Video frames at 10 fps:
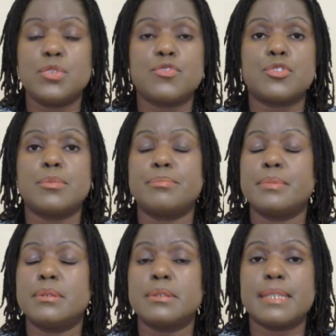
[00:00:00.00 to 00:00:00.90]
from
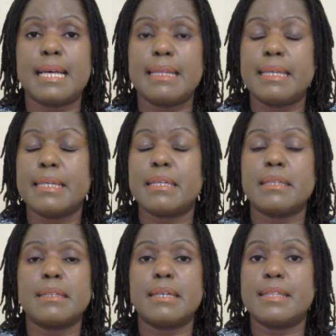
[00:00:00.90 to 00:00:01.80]
garlic
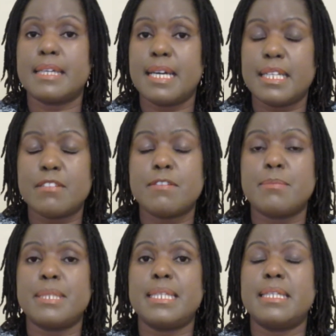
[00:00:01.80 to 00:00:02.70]
and the garlic
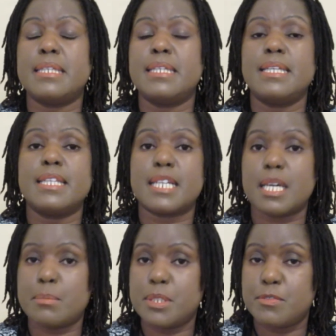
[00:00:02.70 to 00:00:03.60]
family, the
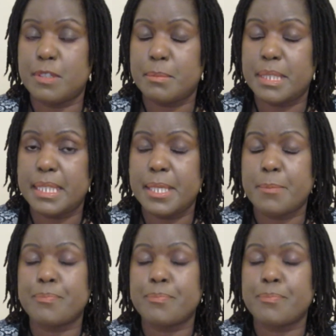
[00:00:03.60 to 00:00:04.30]
cabbage family,